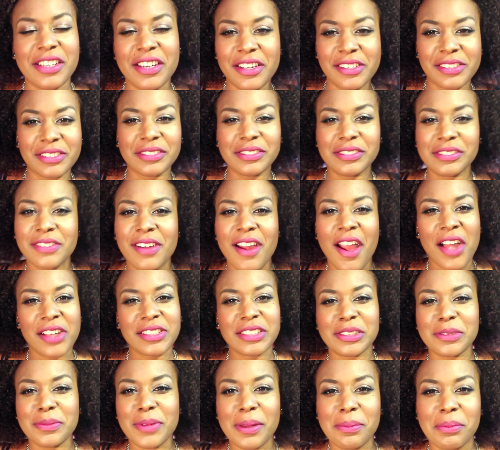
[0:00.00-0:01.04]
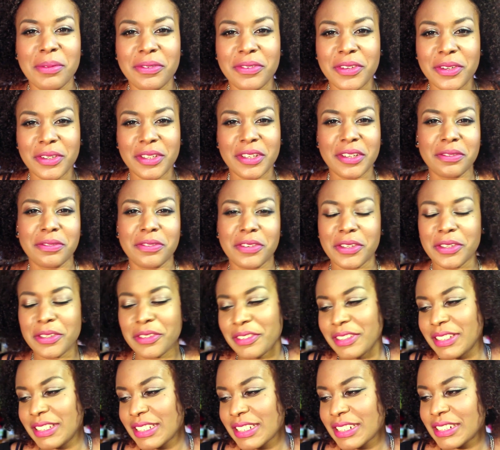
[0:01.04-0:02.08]
know. Don't make me feel good for no
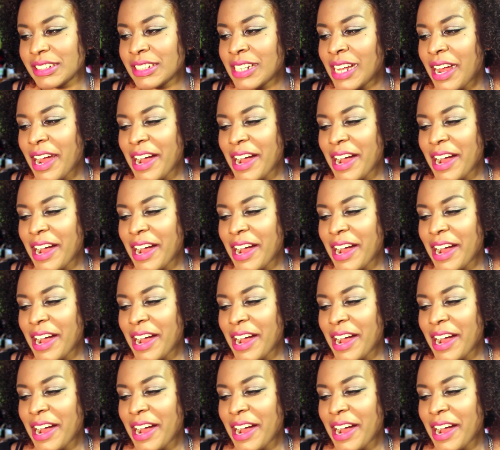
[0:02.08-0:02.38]
reason.